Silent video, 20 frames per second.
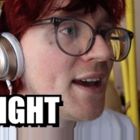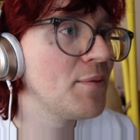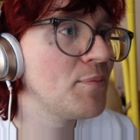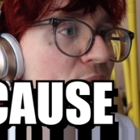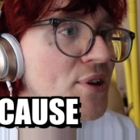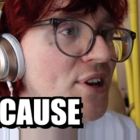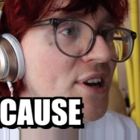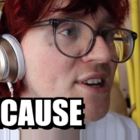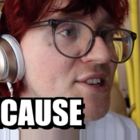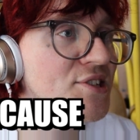
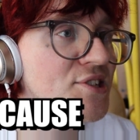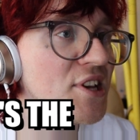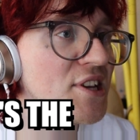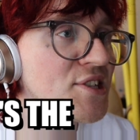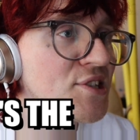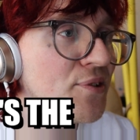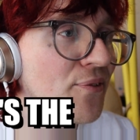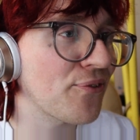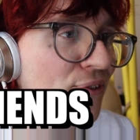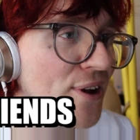Because
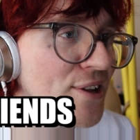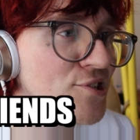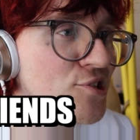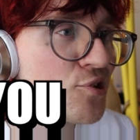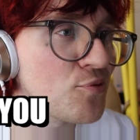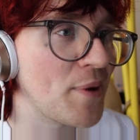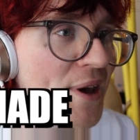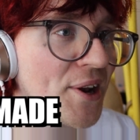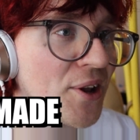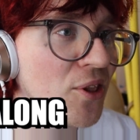it's the friends
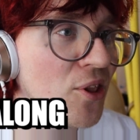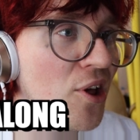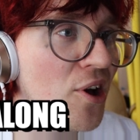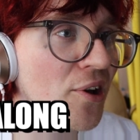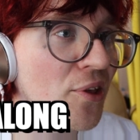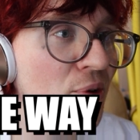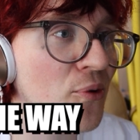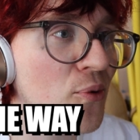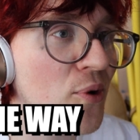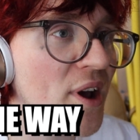you made
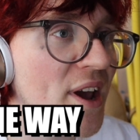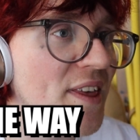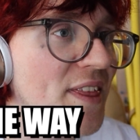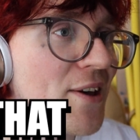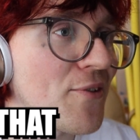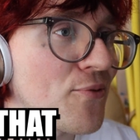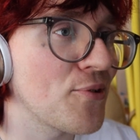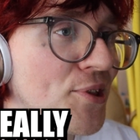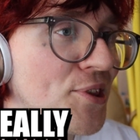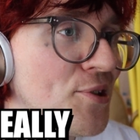along the way
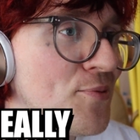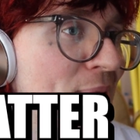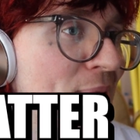that really